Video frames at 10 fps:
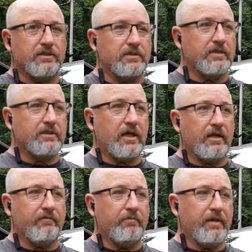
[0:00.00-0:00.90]
it's kind
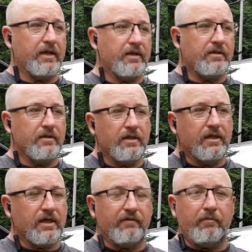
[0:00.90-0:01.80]
of a big
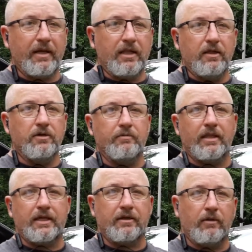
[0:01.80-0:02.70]
club, I
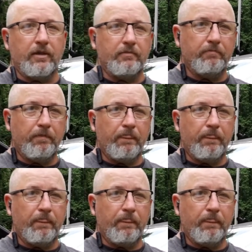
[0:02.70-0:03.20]
like to call it.